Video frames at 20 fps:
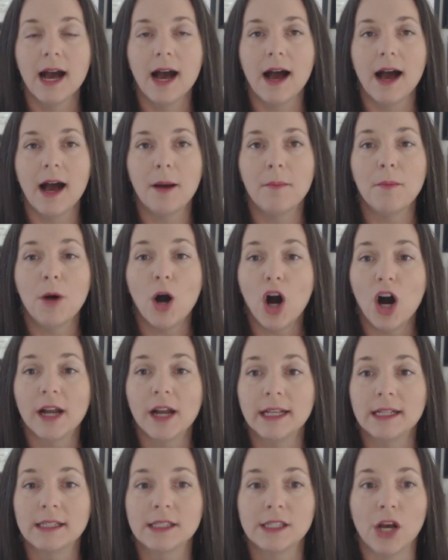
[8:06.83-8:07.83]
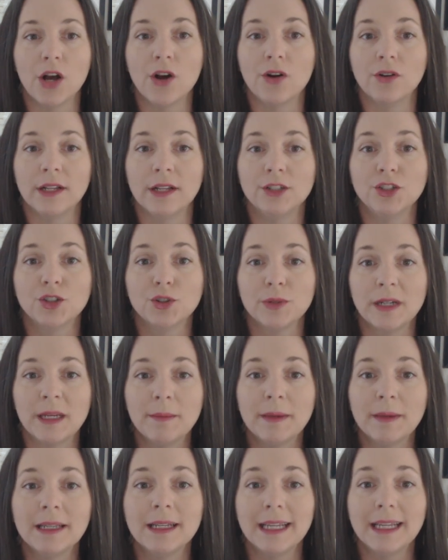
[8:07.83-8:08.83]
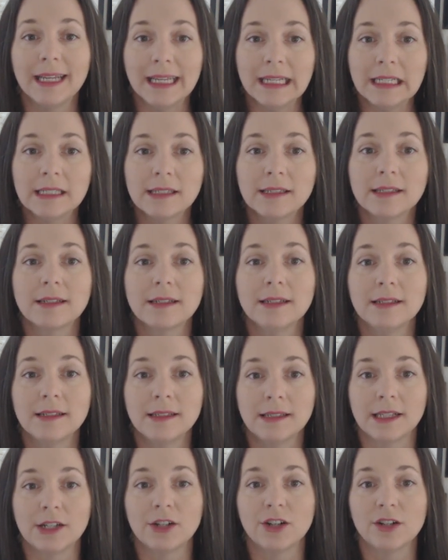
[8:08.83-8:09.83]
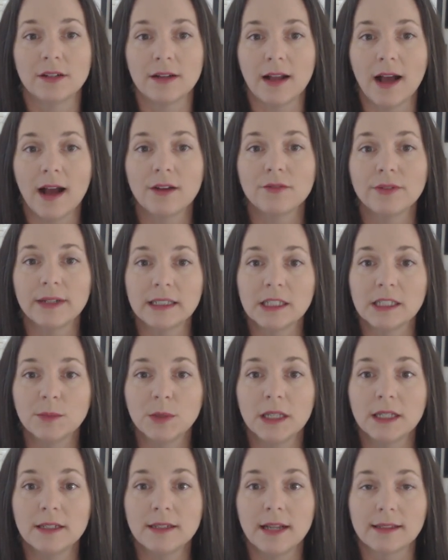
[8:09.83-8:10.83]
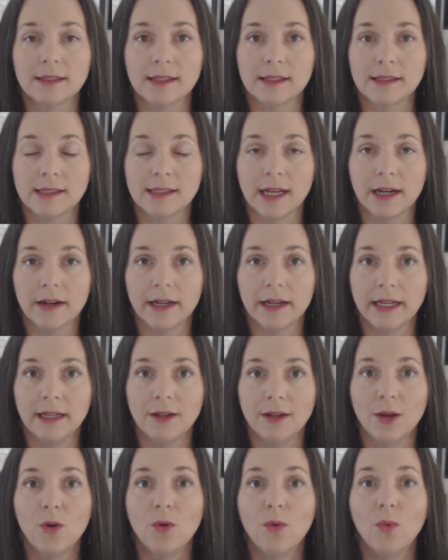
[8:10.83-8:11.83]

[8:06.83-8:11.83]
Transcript: on its own, and treatment is considered not reasonable and necessary